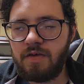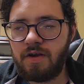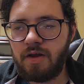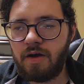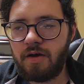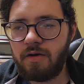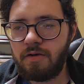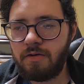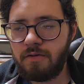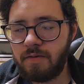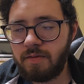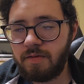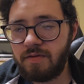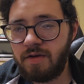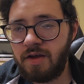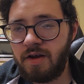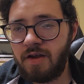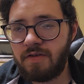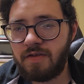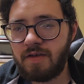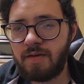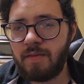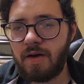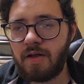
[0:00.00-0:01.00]
know
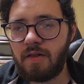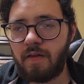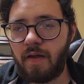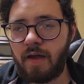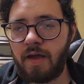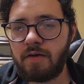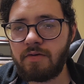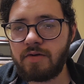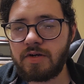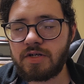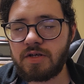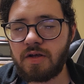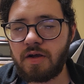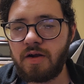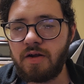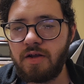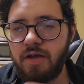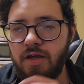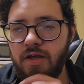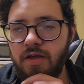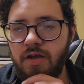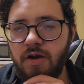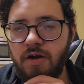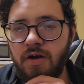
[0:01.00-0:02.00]
anything about language
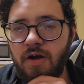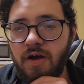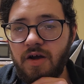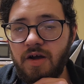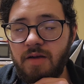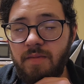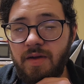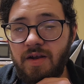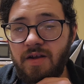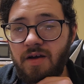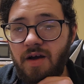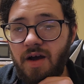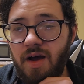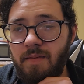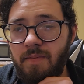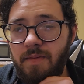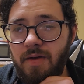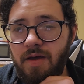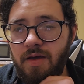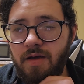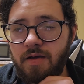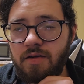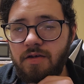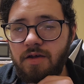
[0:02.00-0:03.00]
learning, you're not going to be
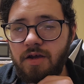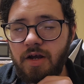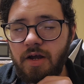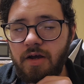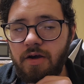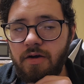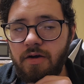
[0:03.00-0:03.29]
typing,